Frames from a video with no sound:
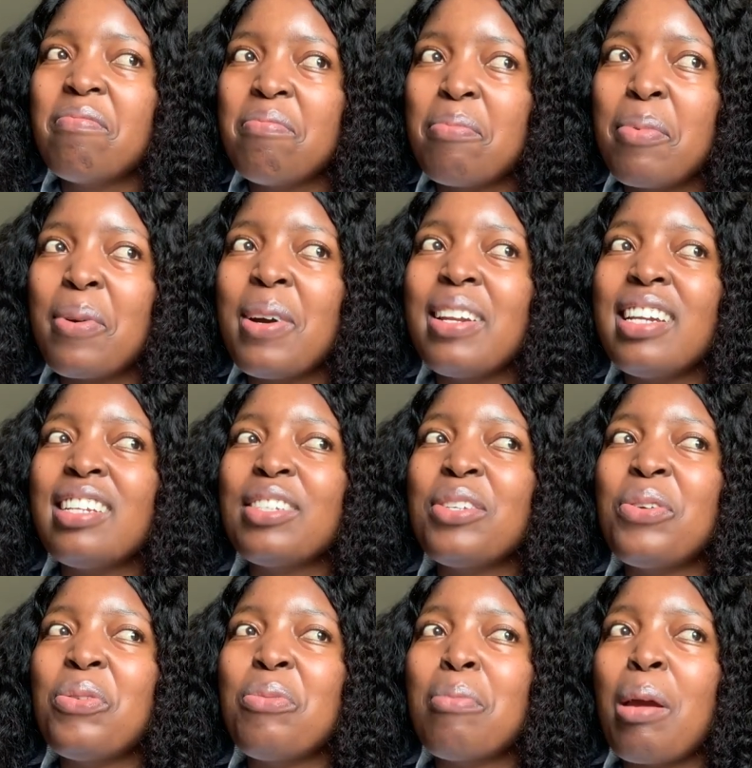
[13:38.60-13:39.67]
brought
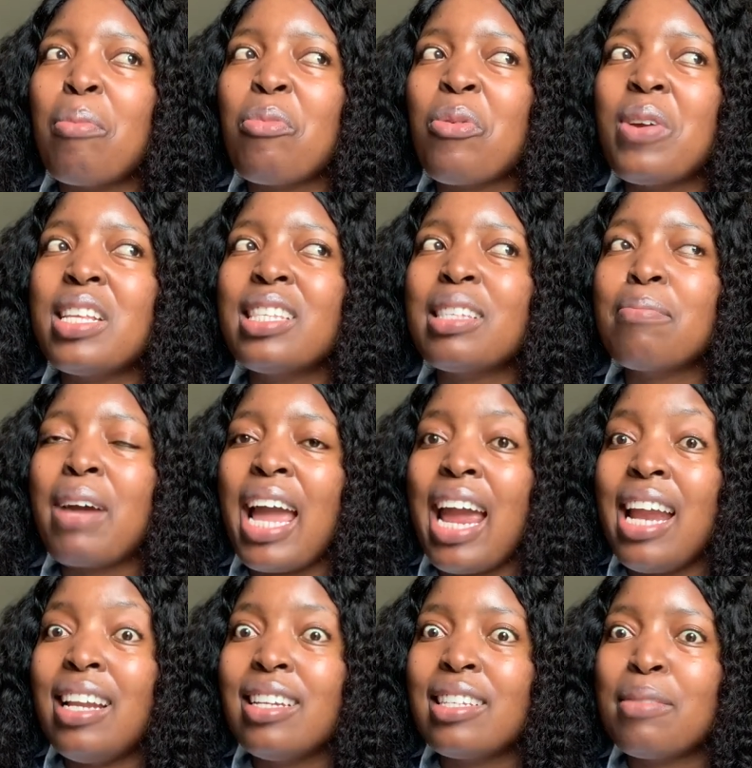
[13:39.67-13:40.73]
into remembrance my
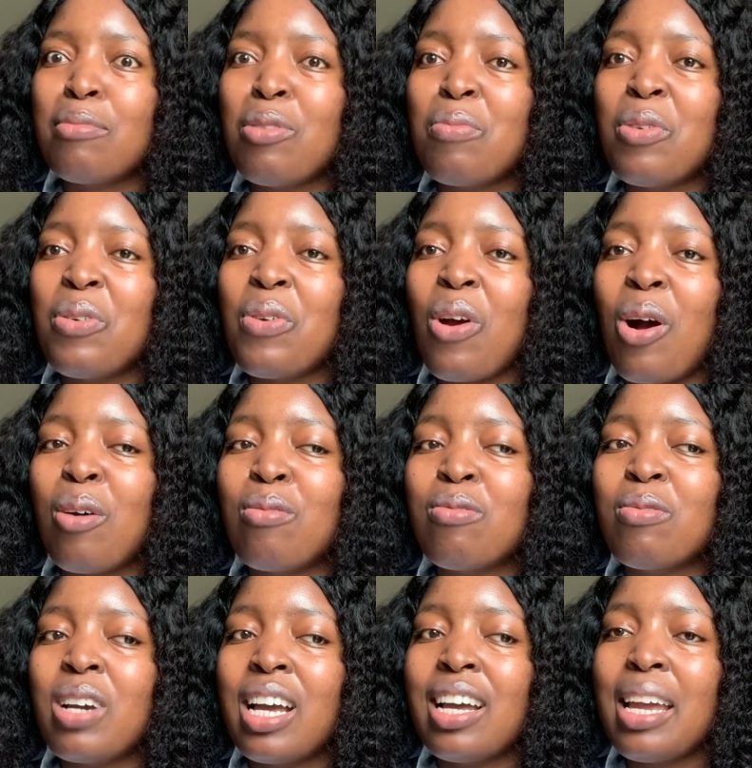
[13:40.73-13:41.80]
earliest memory of
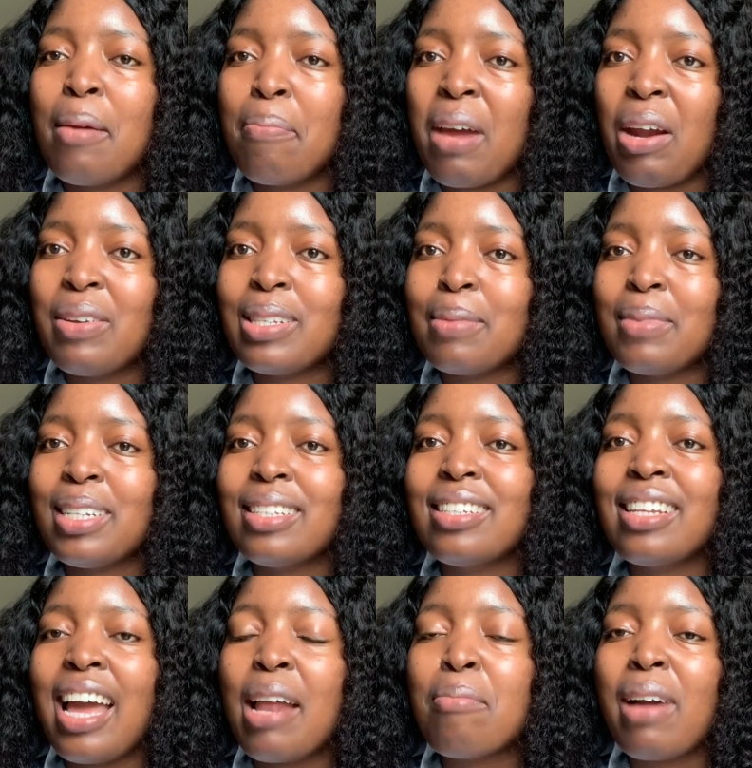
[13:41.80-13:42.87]
embarrassment.
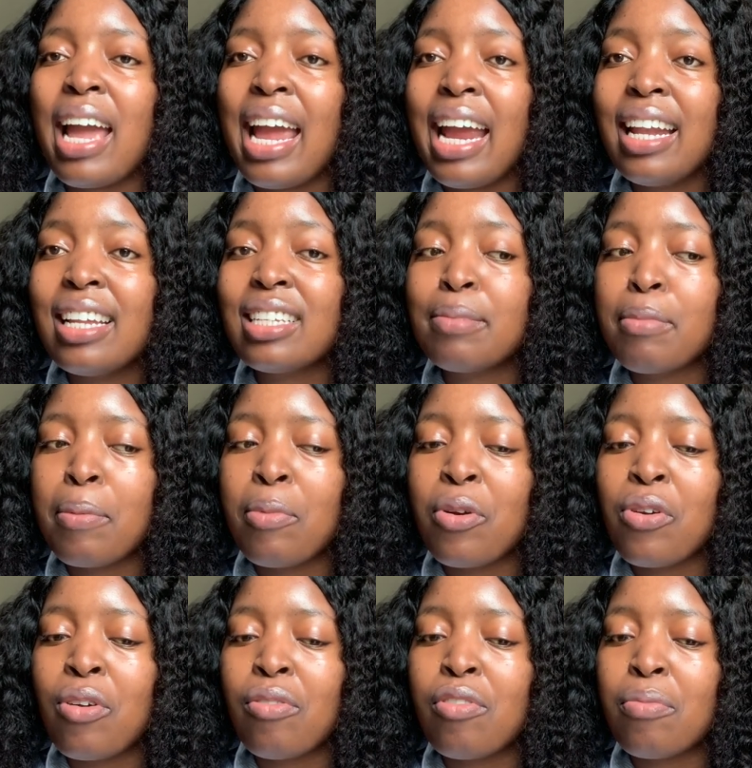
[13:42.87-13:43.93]
And my earliest
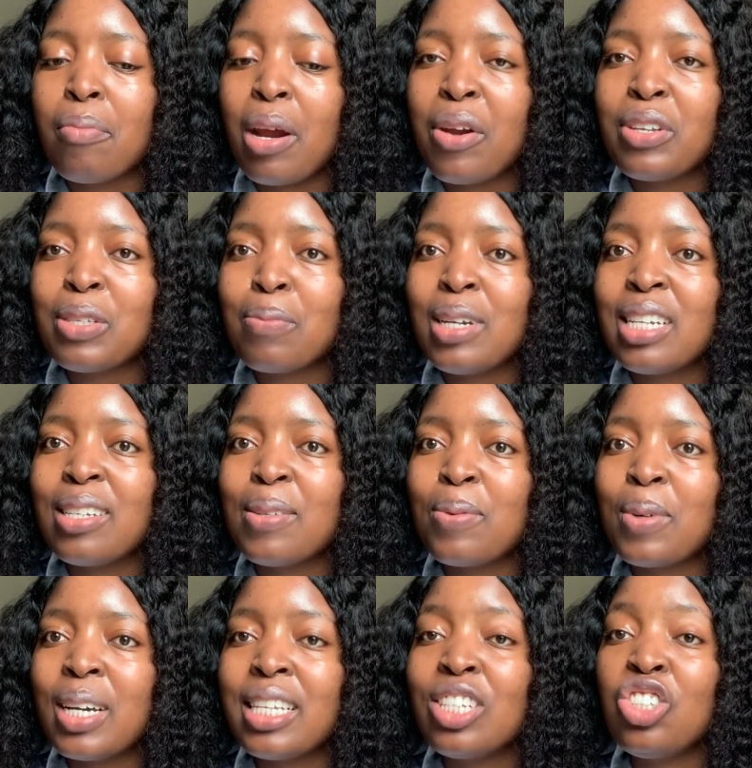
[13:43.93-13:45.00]
memory of embarrassment
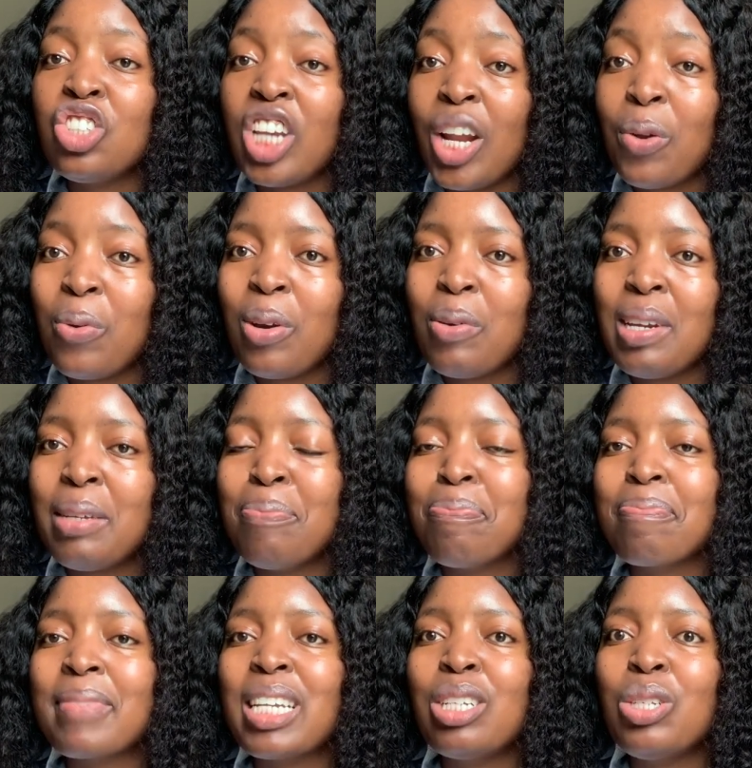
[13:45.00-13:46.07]
was January
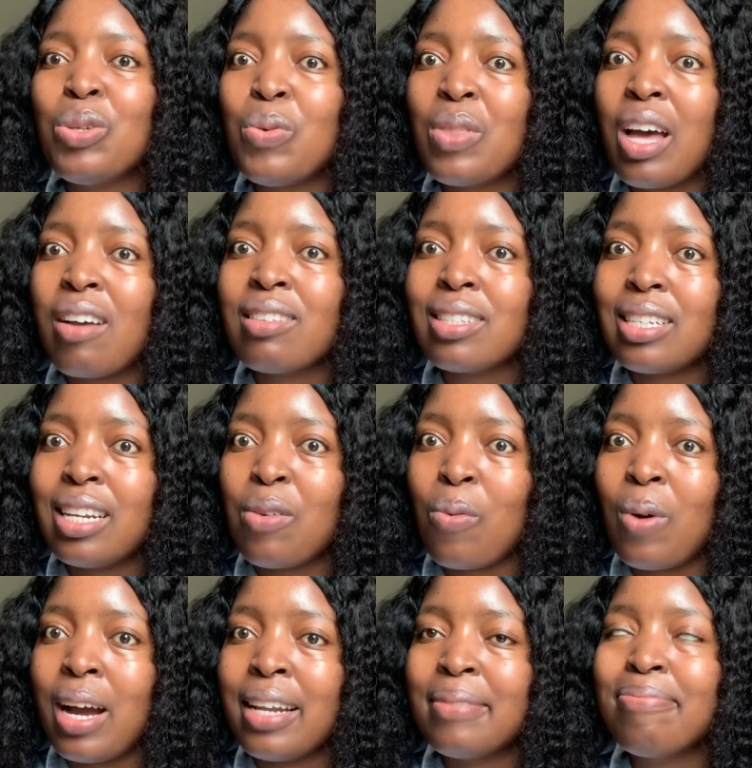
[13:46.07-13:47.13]

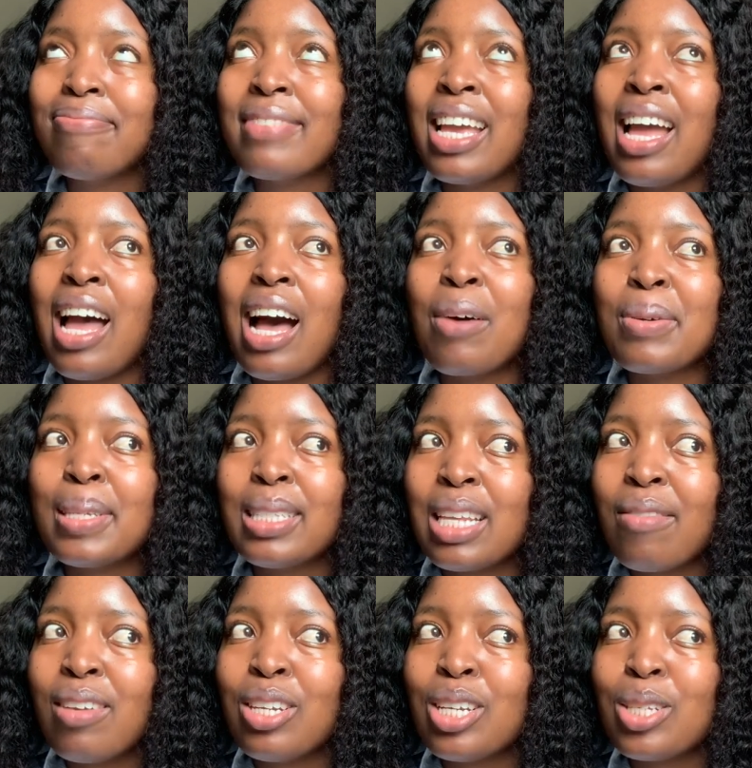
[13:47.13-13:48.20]
2001. I was
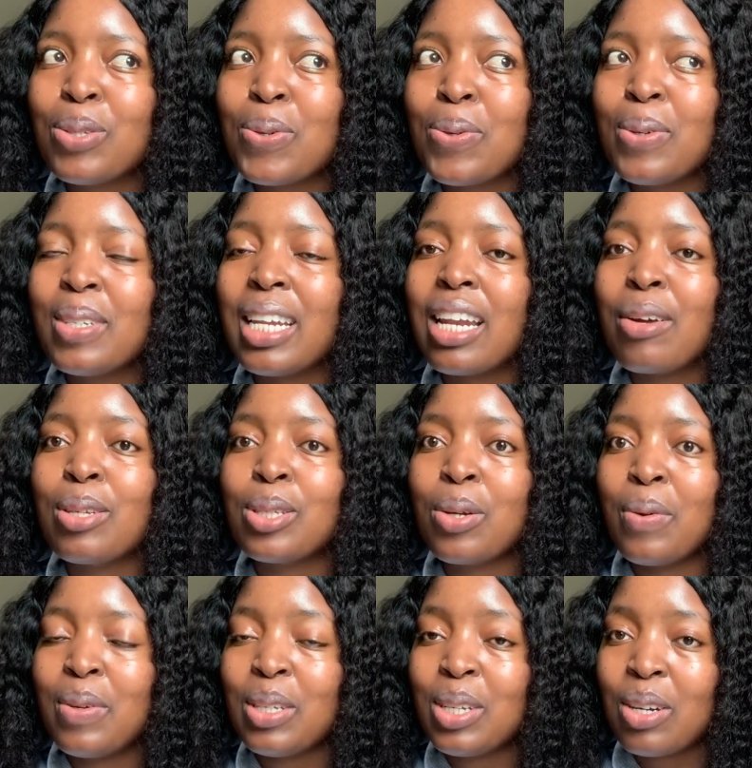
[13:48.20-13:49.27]
7 years old and I was
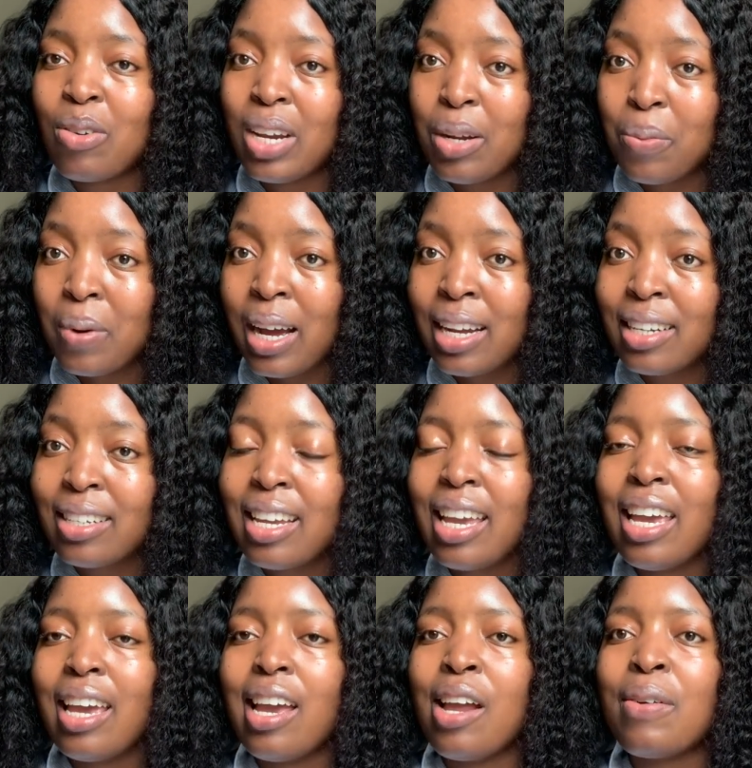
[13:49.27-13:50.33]
going to grade 1.
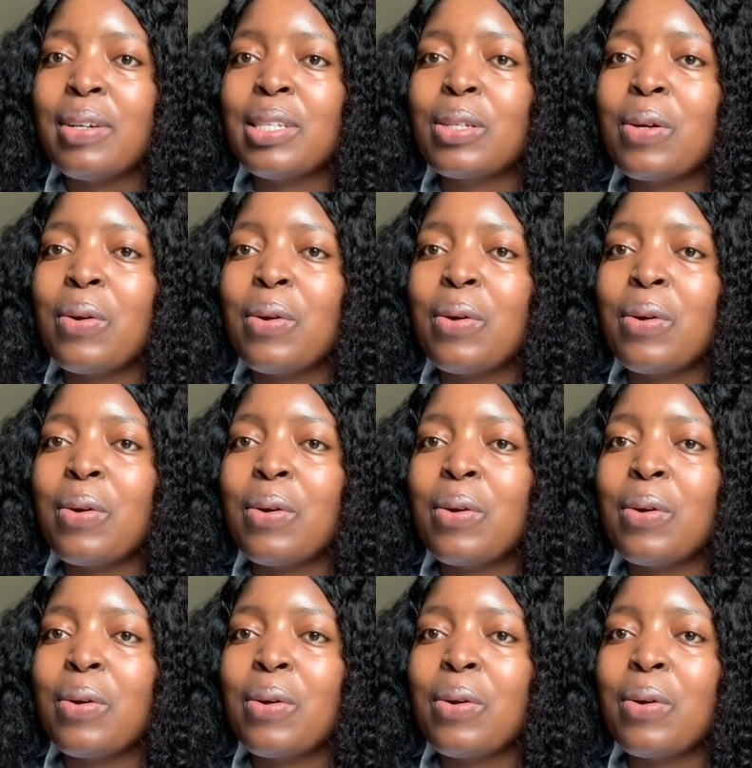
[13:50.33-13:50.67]
I was